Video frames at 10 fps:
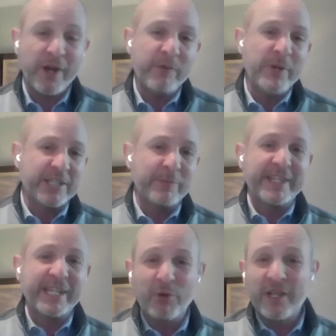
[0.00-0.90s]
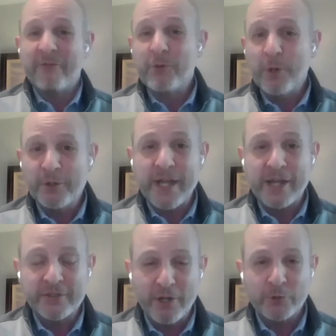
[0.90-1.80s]
We estimate that's probably a few
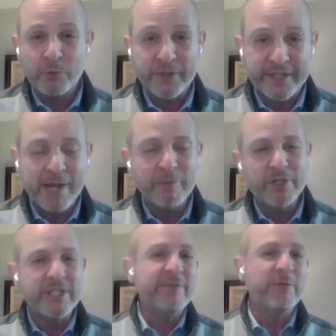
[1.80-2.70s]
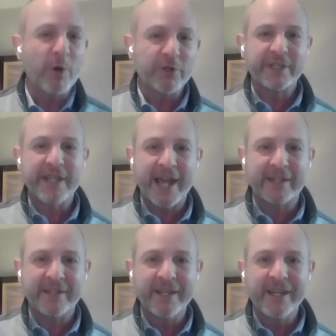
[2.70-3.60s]
$100,000 worth of damage, and even worse than
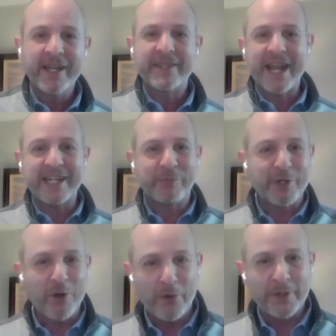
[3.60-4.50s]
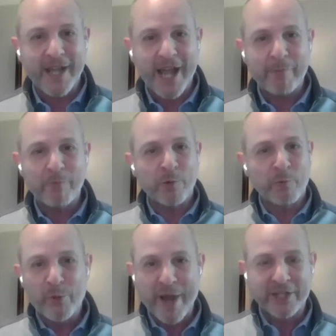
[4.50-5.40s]
that, they had to spend all the time where we
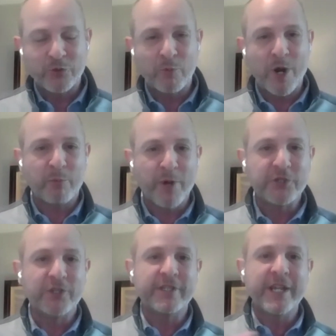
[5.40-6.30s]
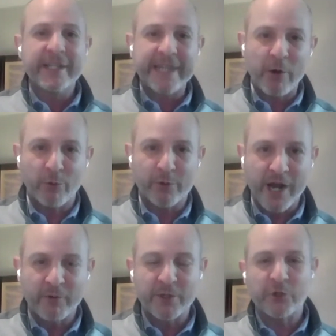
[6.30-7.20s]
were back in normal operations. They were
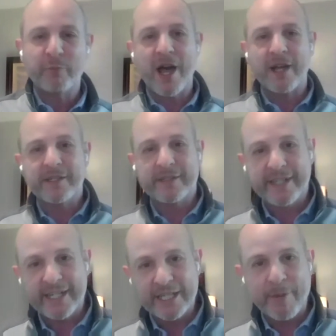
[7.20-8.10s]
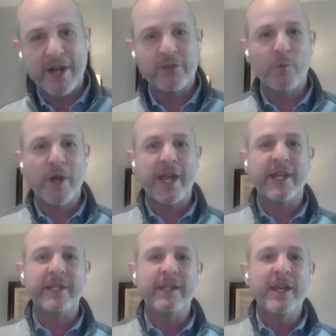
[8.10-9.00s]
recovering those boxes, getting them out of the
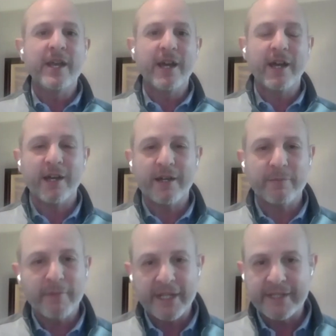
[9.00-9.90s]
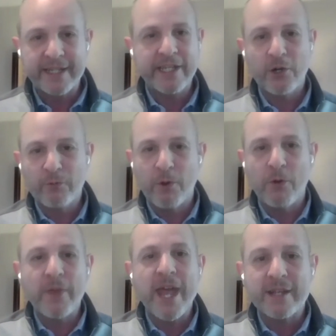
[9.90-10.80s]
way, and taking care of
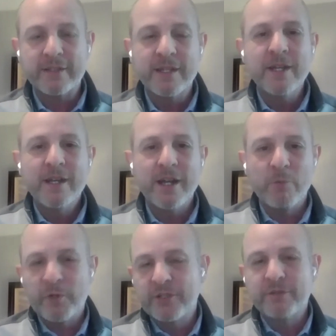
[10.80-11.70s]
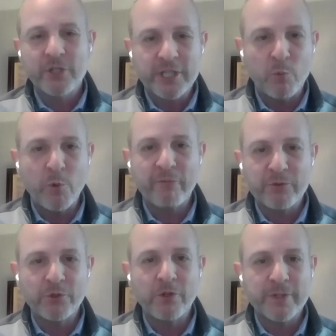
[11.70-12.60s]
all that, which took them away from
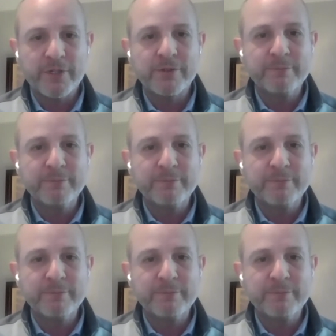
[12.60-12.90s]
the service.